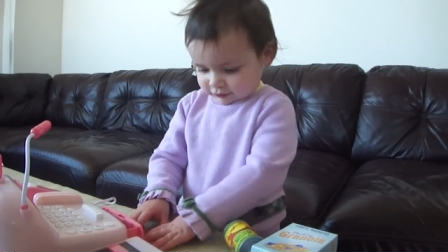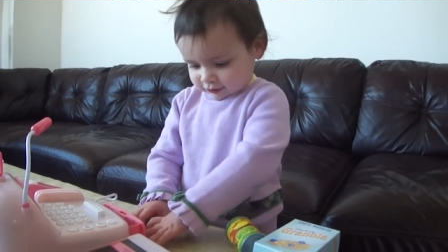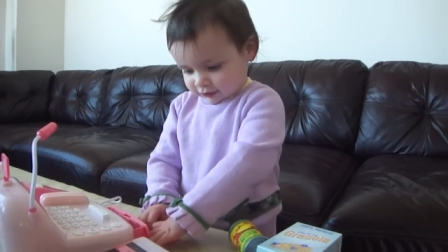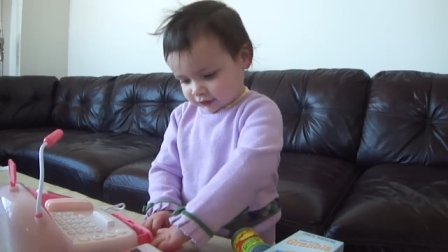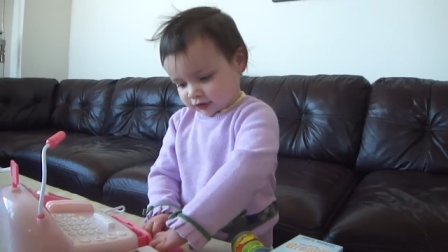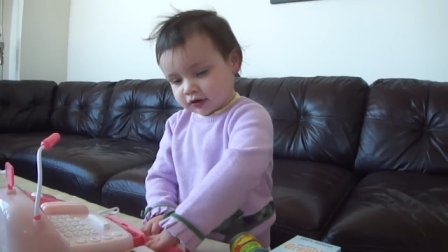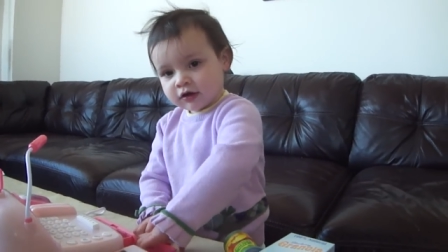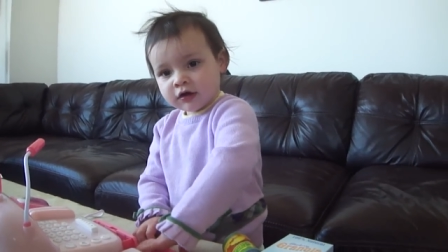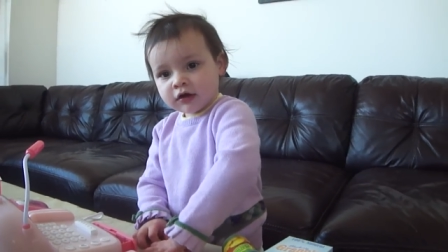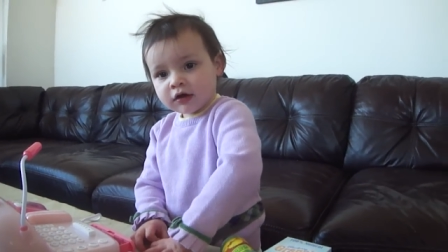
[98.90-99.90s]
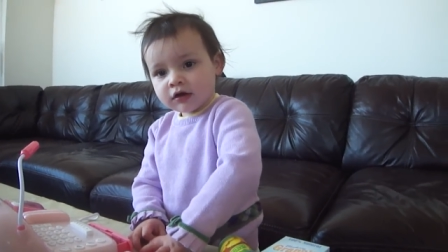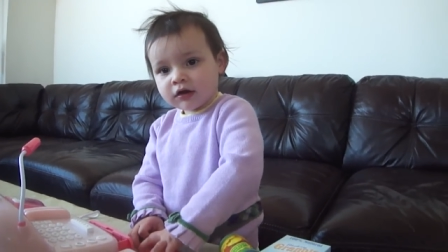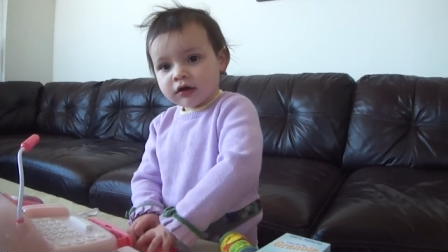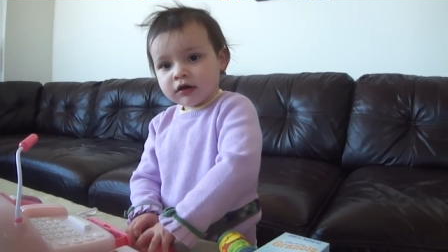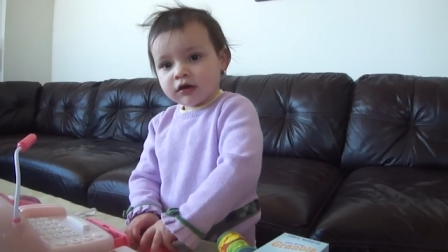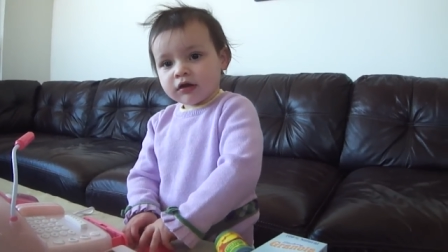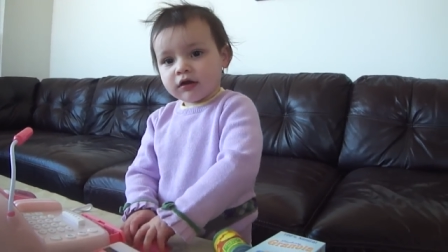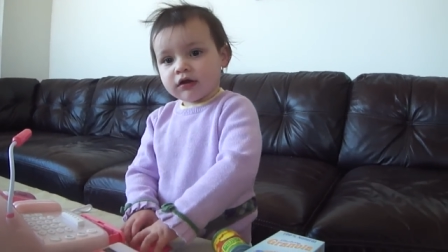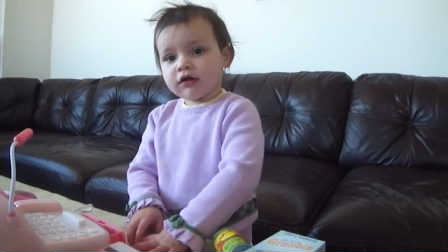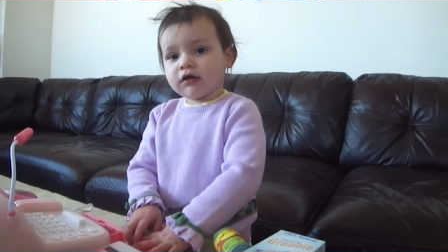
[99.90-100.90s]
You can charge me.
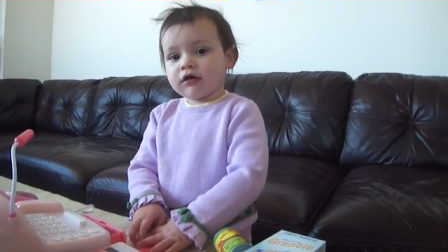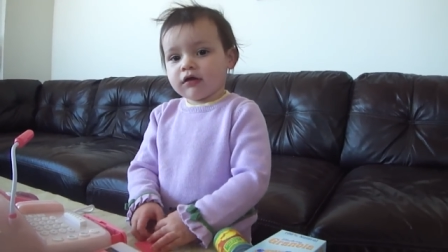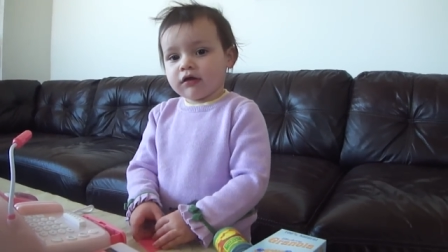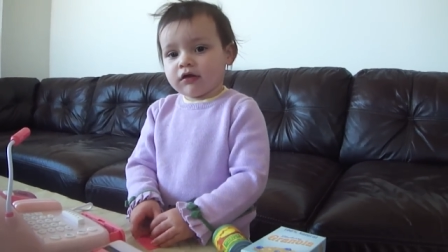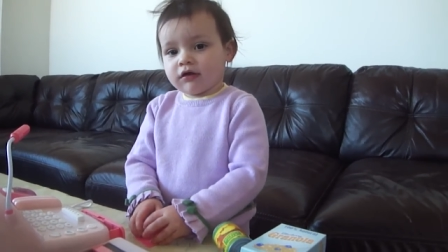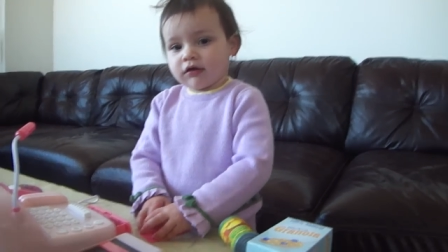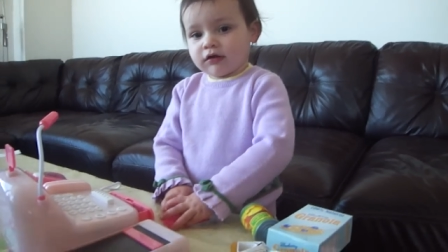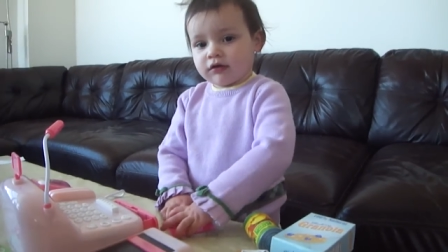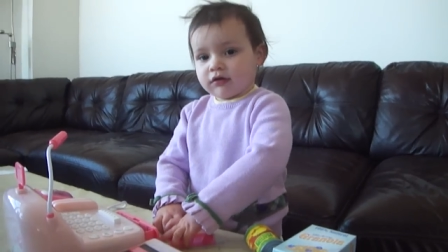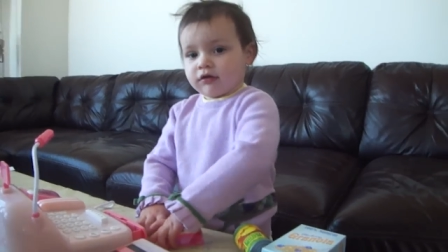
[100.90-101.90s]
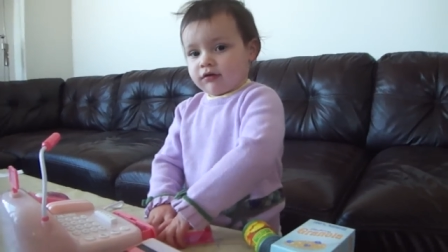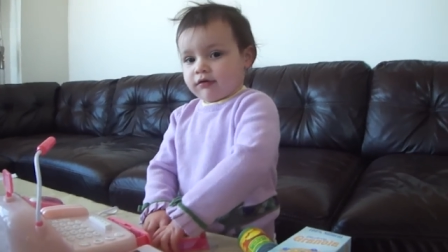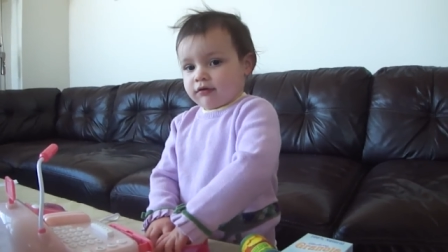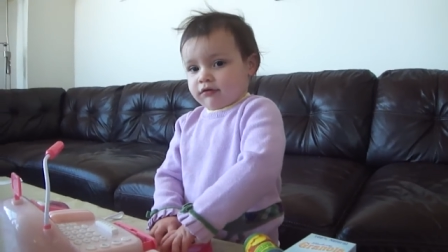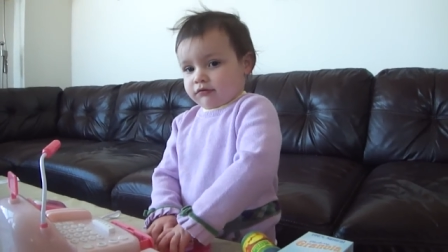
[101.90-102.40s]
Charge my card.